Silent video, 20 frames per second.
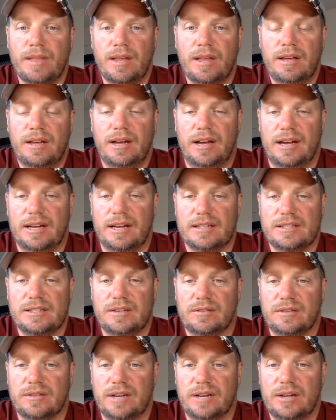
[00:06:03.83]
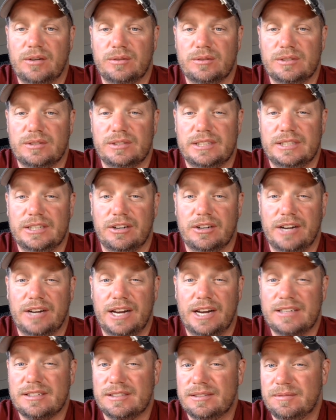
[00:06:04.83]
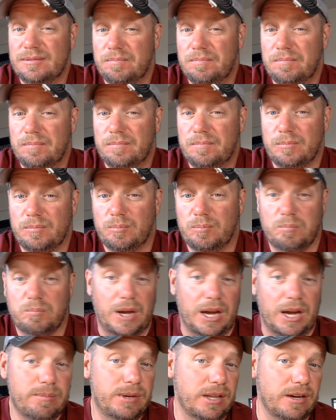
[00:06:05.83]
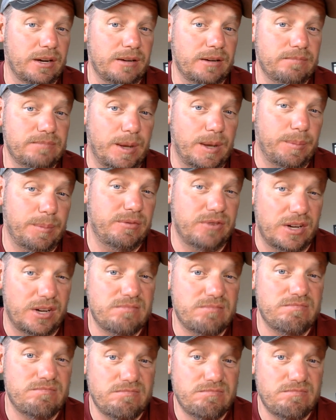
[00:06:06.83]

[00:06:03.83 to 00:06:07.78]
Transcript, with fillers: Silverado ZRX, that could be there. That'd be fun.